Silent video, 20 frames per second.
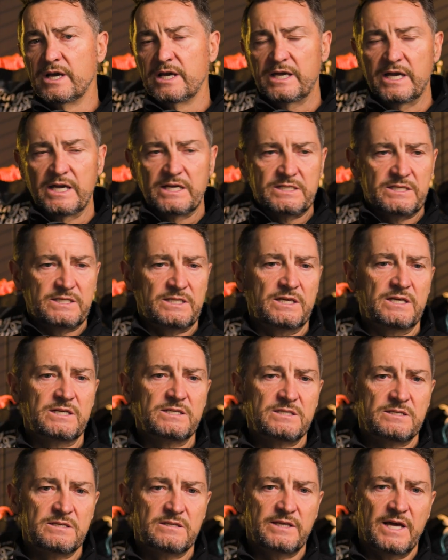Yes,
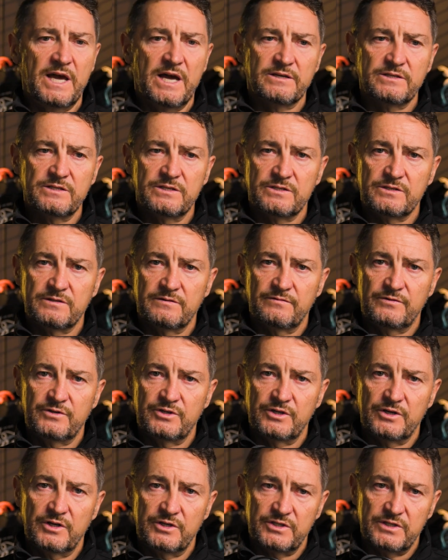there's thousands of
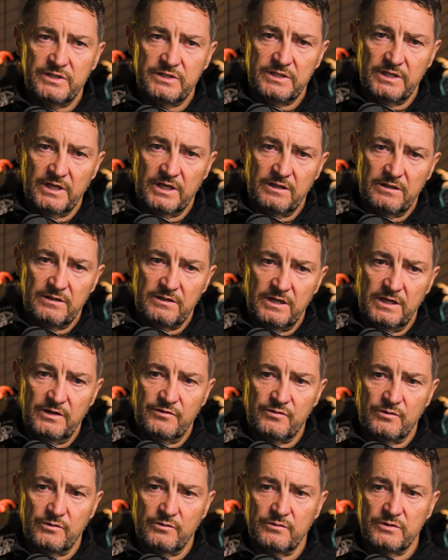churches and
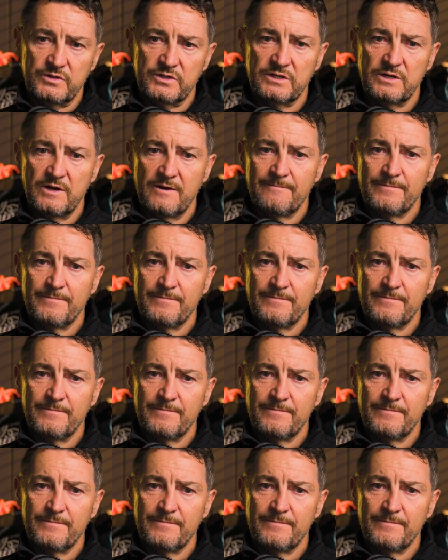cathedrals,